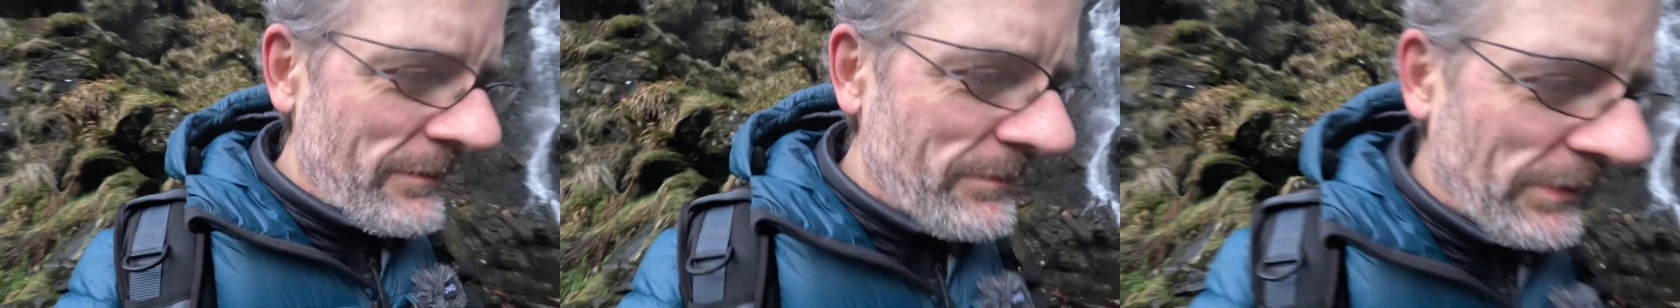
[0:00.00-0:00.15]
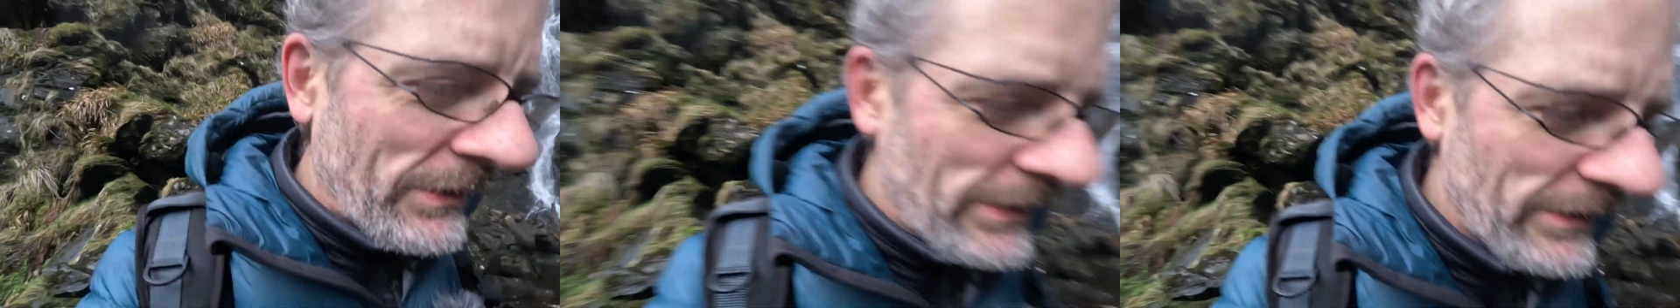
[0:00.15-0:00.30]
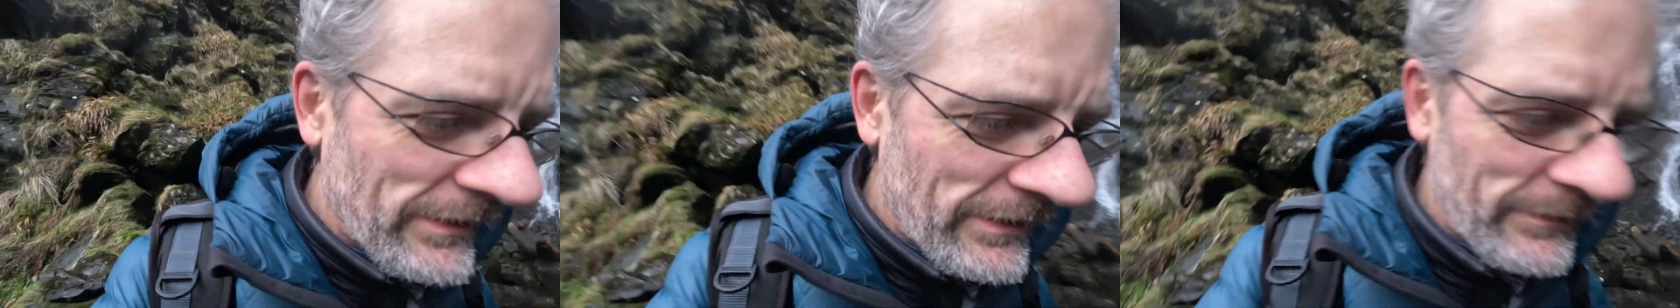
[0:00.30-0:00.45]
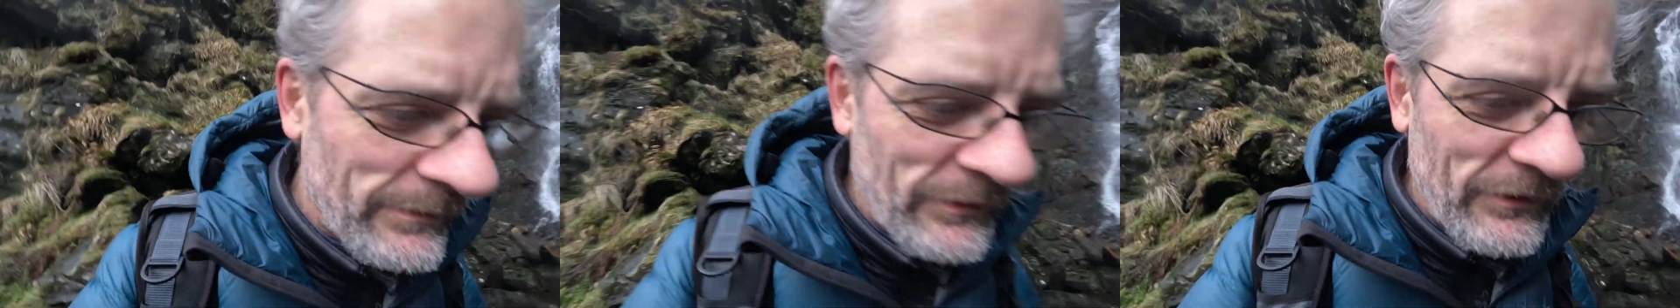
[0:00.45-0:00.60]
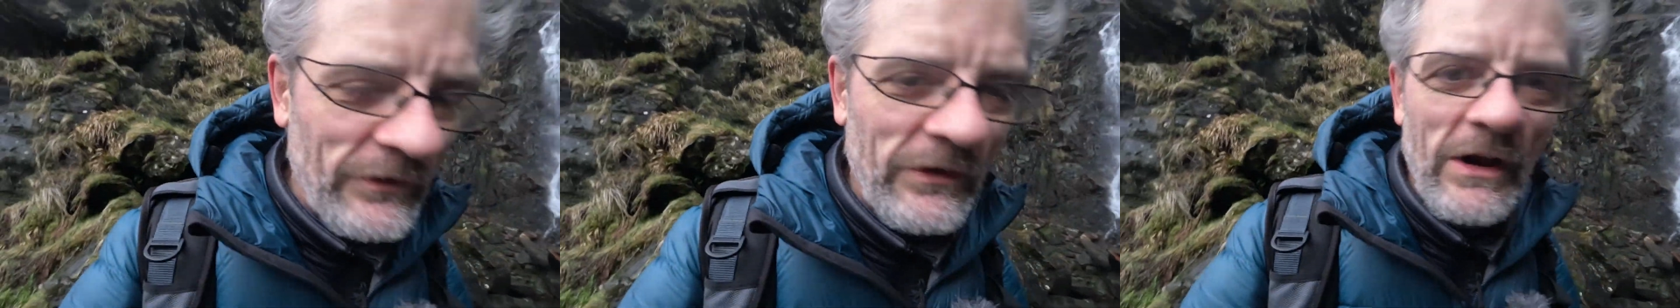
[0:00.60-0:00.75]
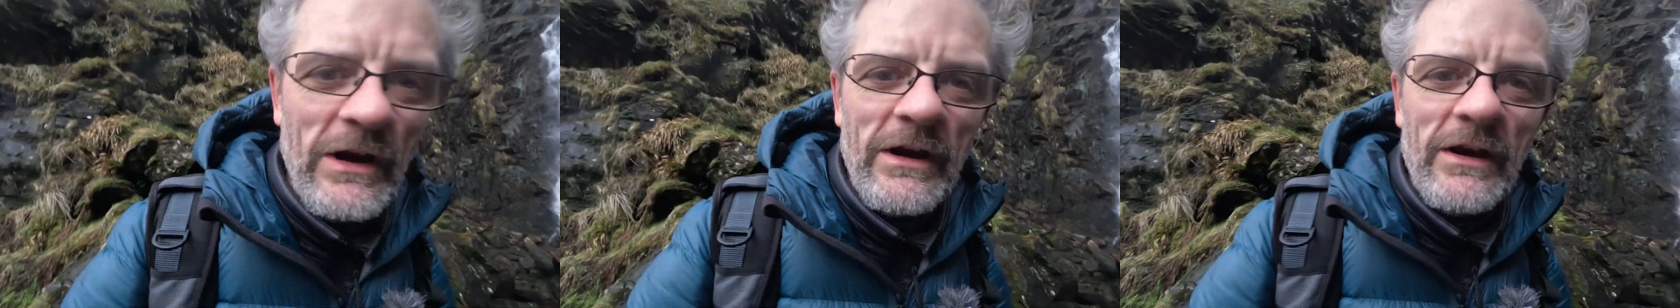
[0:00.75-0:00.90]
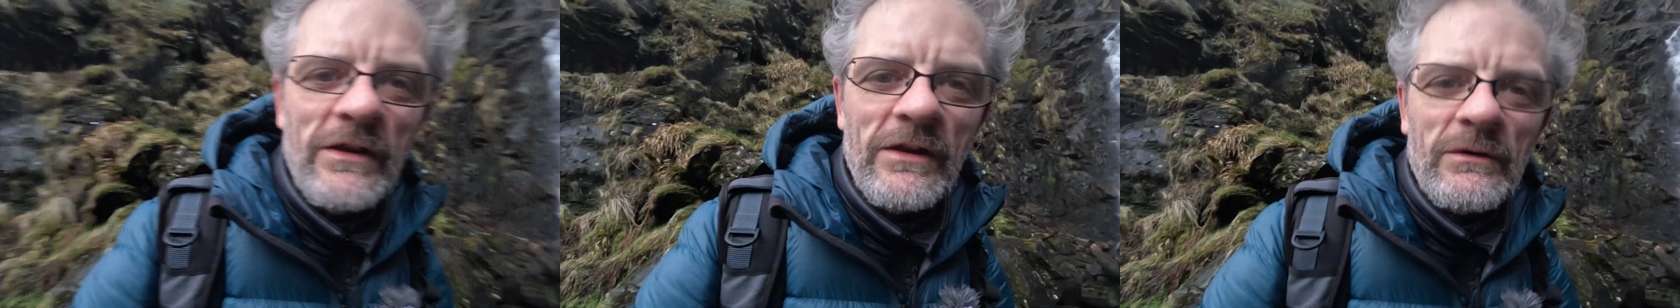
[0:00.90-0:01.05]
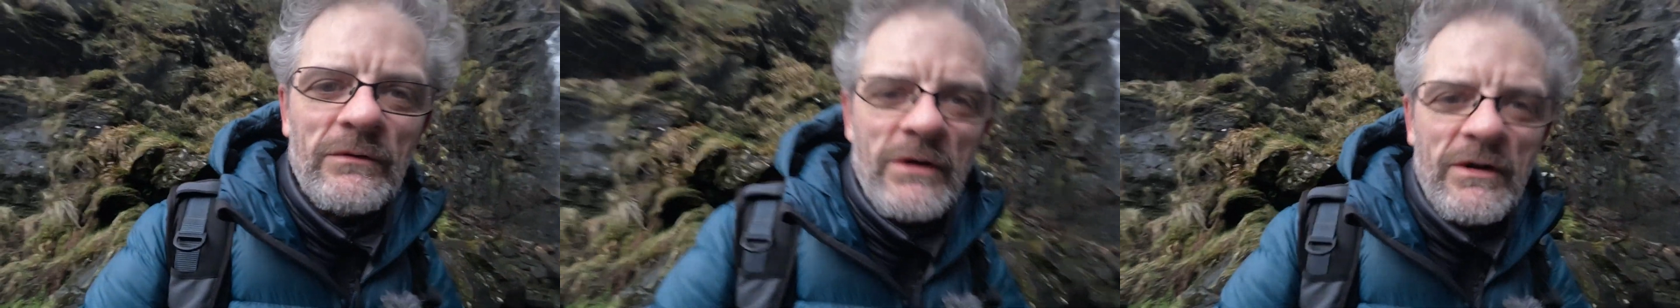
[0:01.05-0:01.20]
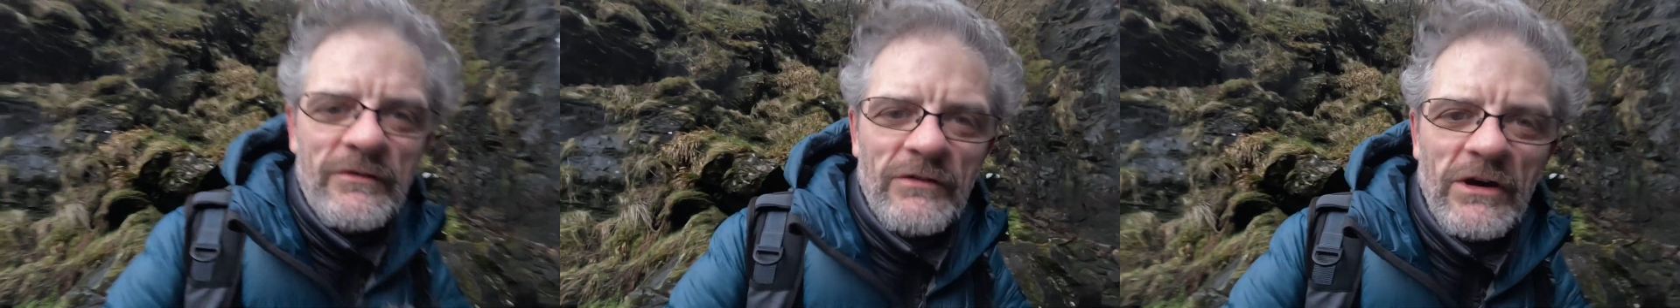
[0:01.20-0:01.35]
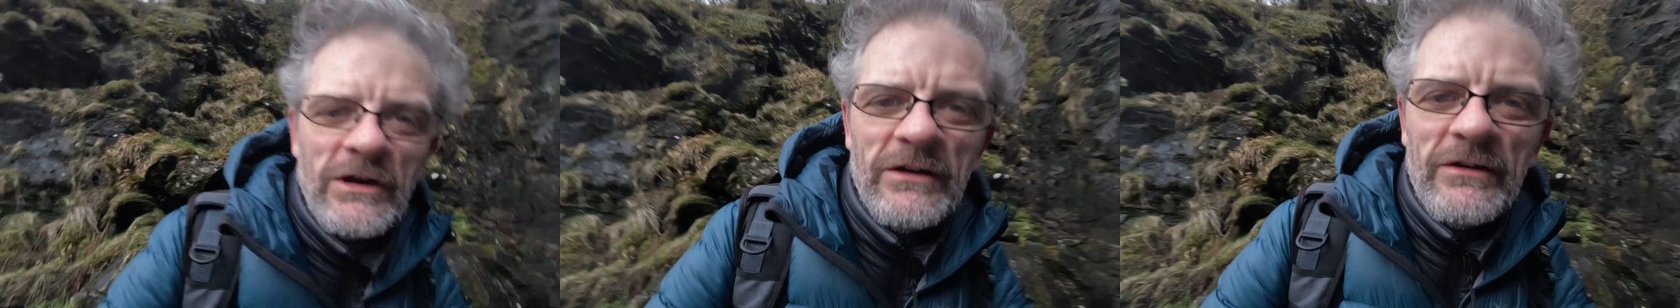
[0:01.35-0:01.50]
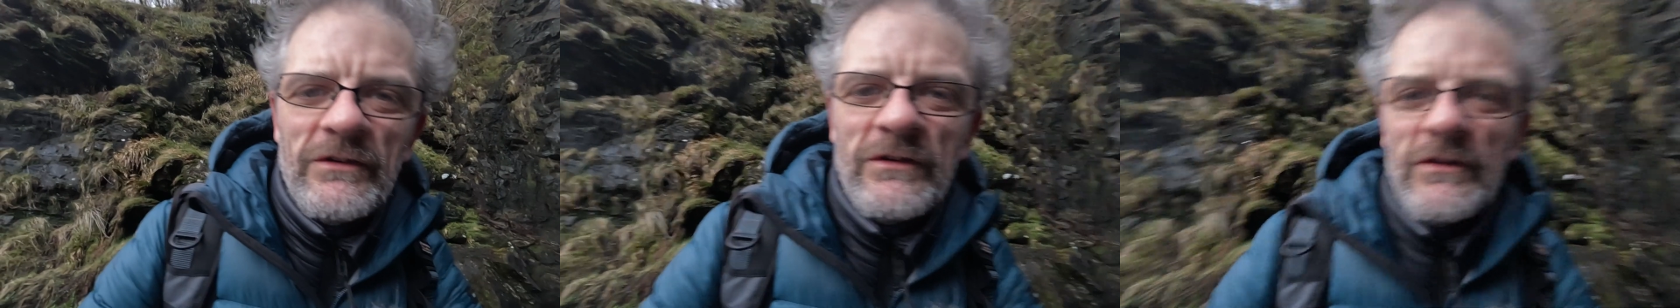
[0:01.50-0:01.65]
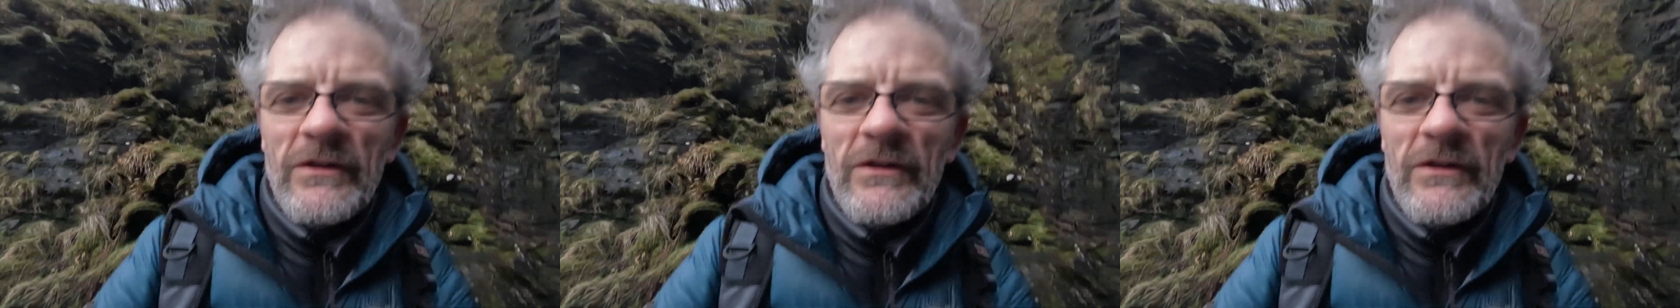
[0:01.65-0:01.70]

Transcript: but I'm still in the river,